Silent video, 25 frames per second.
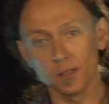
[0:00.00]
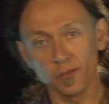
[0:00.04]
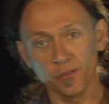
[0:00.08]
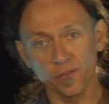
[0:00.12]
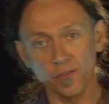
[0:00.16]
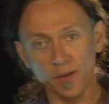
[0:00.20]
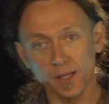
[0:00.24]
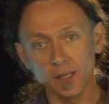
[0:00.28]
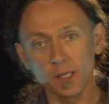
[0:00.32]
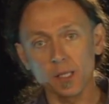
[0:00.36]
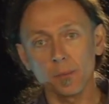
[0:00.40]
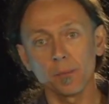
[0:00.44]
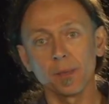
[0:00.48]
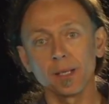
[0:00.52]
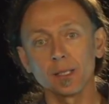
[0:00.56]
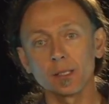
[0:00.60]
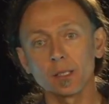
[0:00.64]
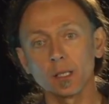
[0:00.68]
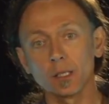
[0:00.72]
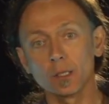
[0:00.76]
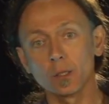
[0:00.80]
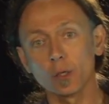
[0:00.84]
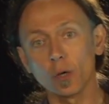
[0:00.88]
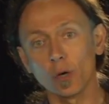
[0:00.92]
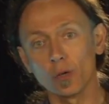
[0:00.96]
the
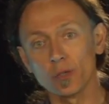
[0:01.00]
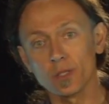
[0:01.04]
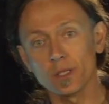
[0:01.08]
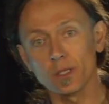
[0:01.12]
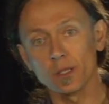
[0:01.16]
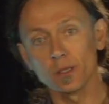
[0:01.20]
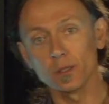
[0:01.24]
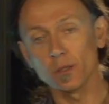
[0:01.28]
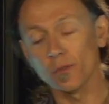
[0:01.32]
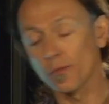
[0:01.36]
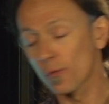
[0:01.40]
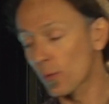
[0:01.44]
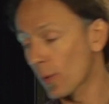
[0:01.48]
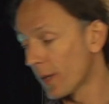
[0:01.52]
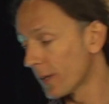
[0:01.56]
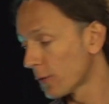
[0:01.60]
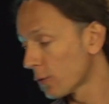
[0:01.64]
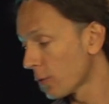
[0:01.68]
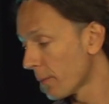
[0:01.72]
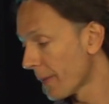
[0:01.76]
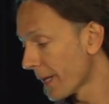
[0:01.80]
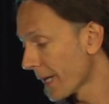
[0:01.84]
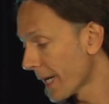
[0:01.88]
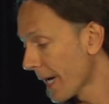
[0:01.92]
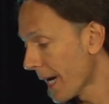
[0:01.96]
fundamental constant of
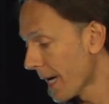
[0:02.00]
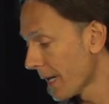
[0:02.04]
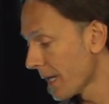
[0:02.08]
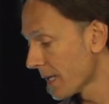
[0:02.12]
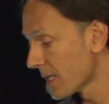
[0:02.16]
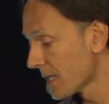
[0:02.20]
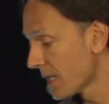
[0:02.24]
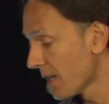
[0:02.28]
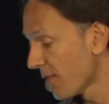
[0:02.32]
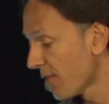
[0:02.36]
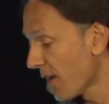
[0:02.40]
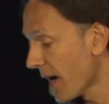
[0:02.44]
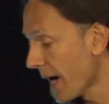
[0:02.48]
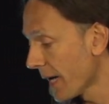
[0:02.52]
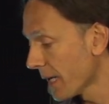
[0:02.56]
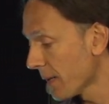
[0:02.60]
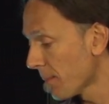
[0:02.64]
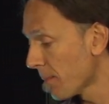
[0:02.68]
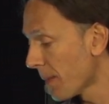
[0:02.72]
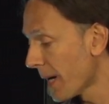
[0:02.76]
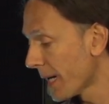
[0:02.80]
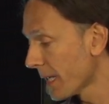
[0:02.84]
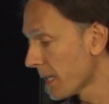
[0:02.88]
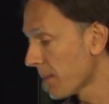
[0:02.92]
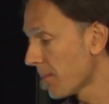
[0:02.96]
quantum mechanics,
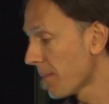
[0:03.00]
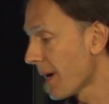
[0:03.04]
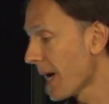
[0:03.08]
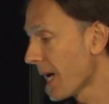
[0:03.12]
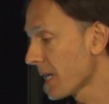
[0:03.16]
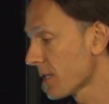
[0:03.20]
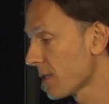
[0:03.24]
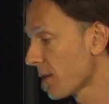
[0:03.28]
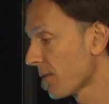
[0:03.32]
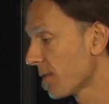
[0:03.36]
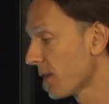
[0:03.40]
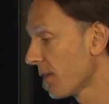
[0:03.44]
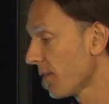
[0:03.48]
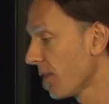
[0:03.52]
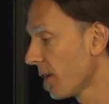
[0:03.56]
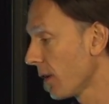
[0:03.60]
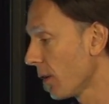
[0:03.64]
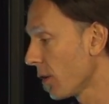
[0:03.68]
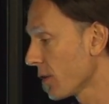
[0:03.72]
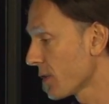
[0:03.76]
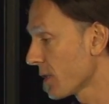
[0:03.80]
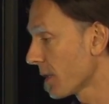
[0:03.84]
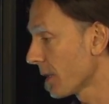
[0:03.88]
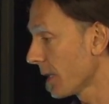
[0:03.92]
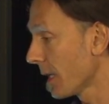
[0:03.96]
divided by the mass of the
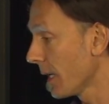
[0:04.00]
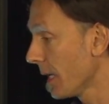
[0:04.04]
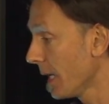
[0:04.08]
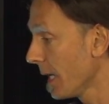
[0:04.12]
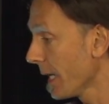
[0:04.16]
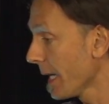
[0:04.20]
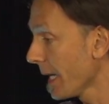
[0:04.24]
velocity.